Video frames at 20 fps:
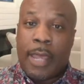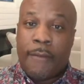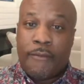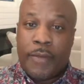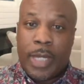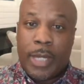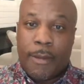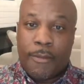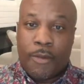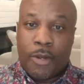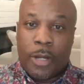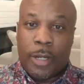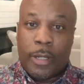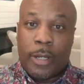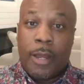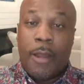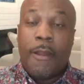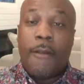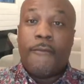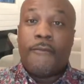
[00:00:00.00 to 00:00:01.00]
He got it.
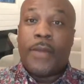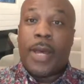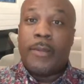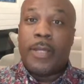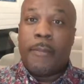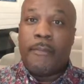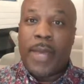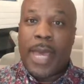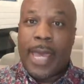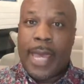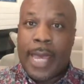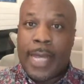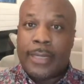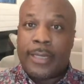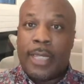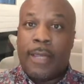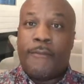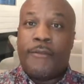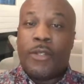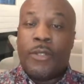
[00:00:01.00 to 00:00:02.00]
If you look at their
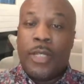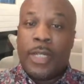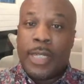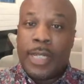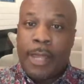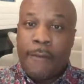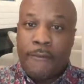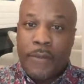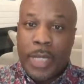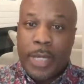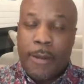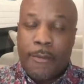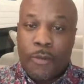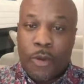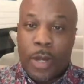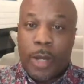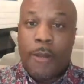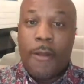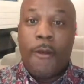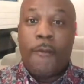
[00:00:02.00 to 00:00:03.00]
film work from the
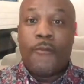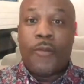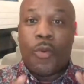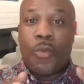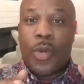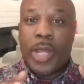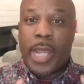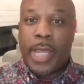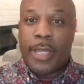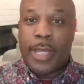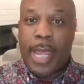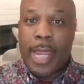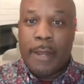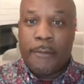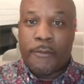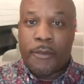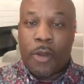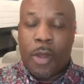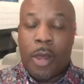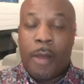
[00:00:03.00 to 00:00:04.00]
past, if you look at
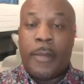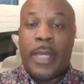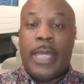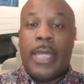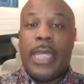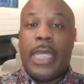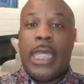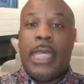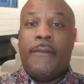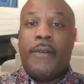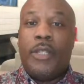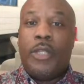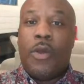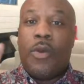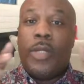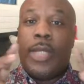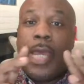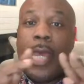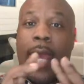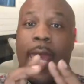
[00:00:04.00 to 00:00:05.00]
their film work from where
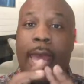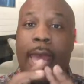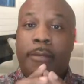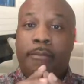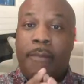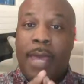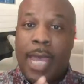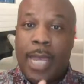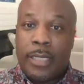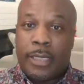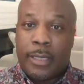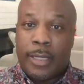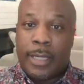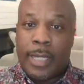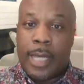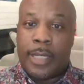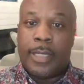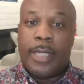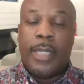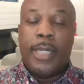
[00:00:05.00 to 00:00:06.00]
they came from,
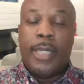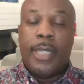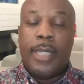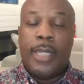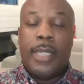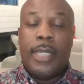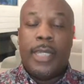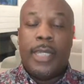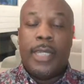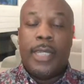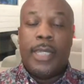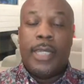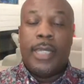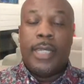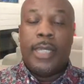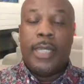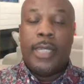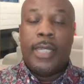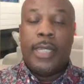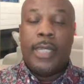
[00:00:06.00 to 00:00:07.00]
even though they hadn't
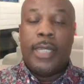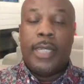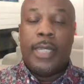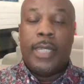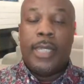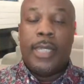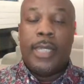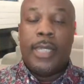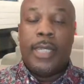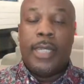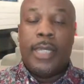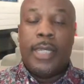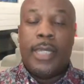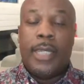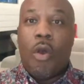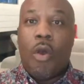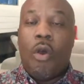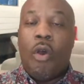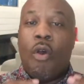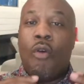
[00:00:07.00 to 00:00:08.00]
matched together,
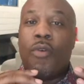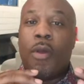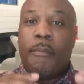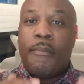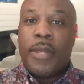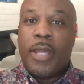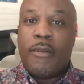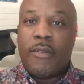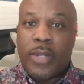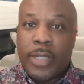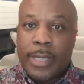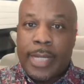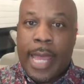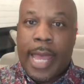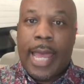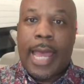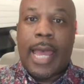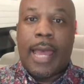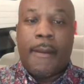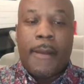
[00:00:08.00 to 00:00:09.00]
even though they haven't worked
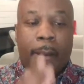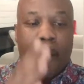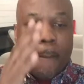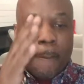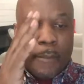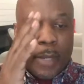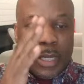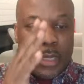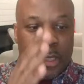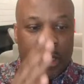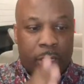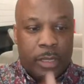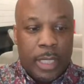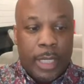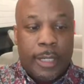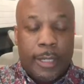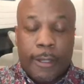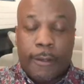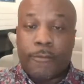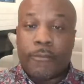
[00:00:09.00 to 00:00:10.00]
together over a
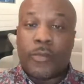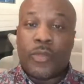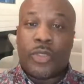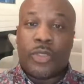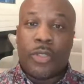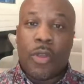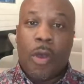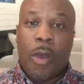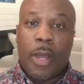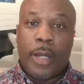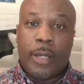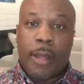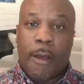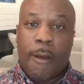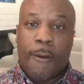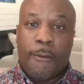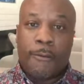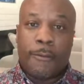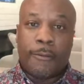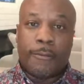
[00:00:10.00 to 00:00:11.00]
period of time,
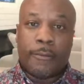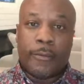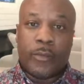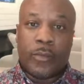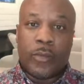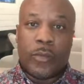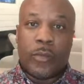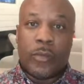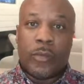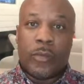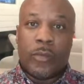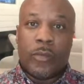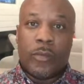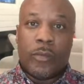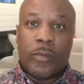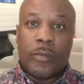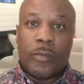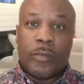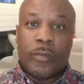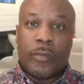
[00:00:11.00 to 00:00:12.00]
but still
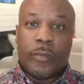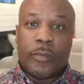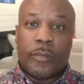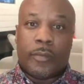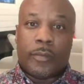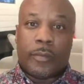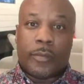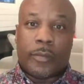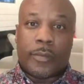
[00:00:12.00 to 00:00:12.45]
starting off